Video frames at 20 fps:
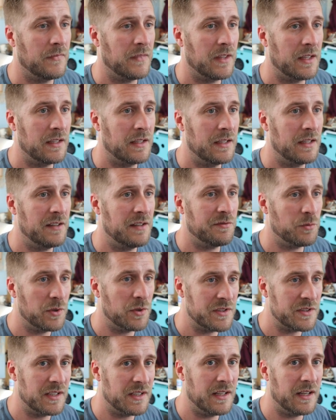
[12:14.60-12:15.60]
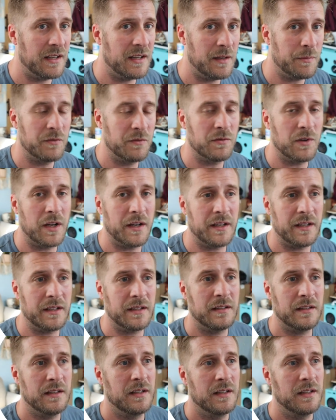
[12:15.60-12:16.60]
If once you get it up and running,
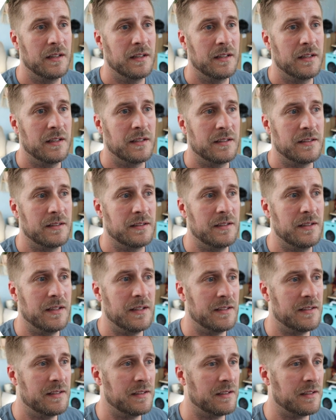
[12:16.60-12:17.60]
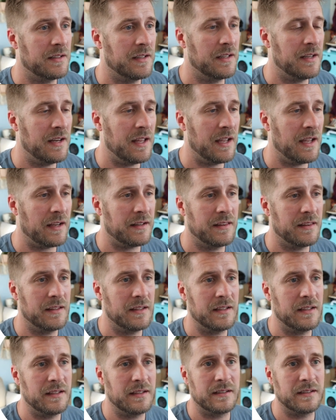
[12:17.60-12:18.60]
you need to connect
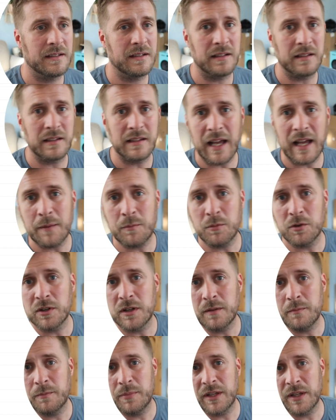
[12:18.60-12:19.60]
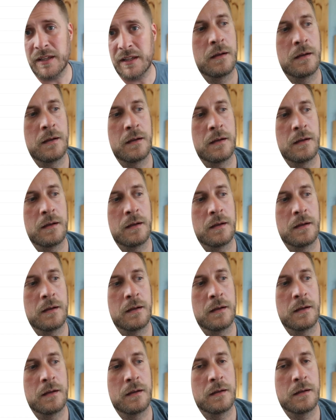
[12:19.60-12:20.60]
the Collabora bit,
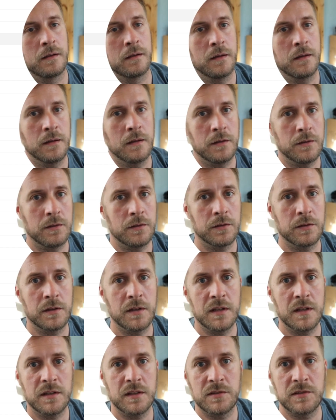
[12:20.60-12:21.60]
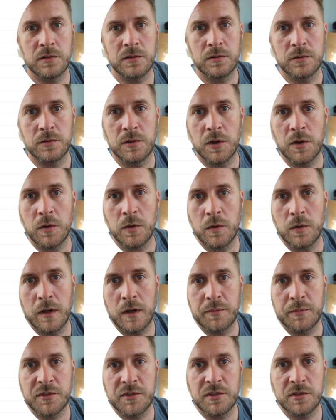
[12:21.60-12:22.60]
you'll need to go
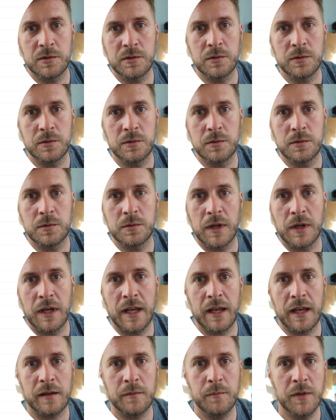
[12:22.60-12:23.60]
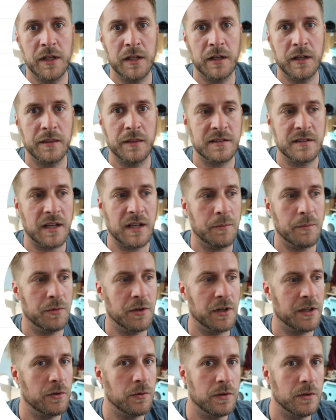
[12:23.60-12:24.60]
up to admin in the top
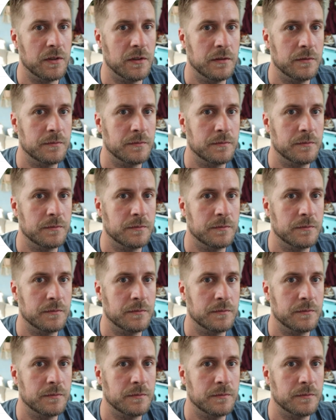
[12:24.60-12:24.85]
right corner